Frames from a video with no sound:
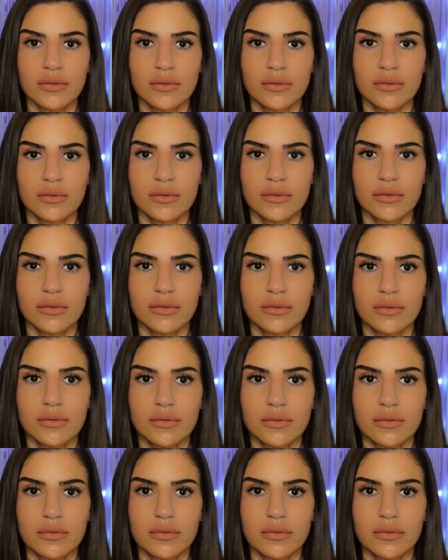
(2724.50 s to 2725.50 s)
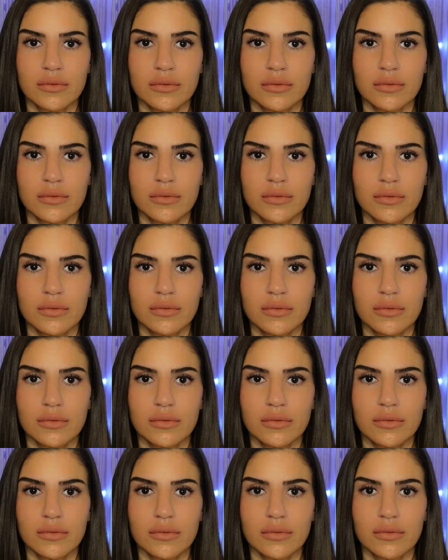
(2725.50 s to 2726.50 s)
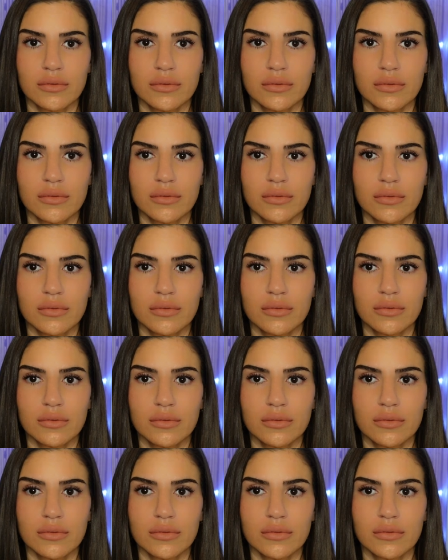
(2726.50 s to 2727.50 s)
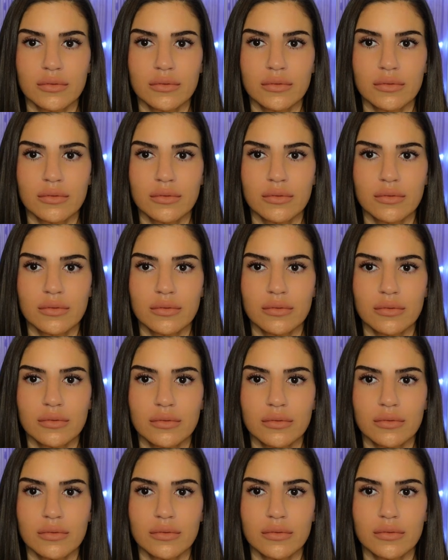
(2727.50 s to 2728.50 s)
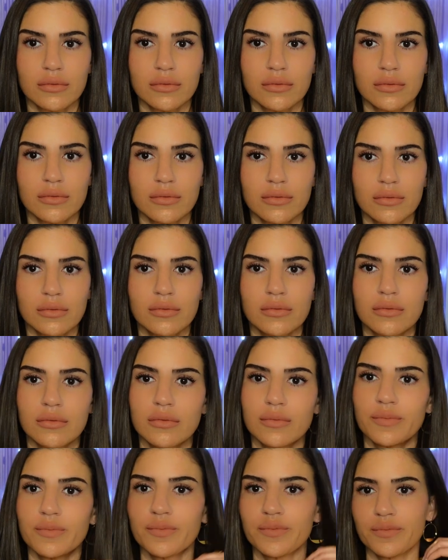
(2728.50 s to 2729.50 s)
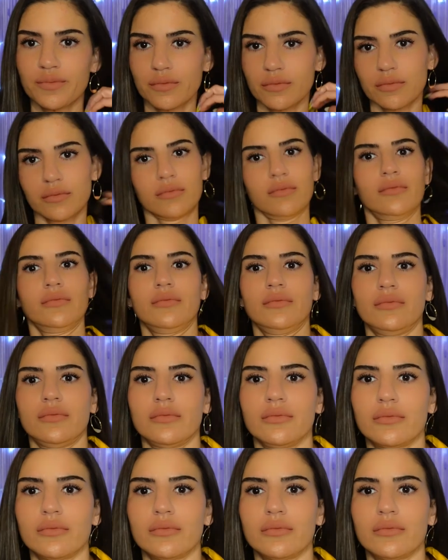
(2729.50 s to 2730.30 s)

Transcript: No one is speaking in this clip.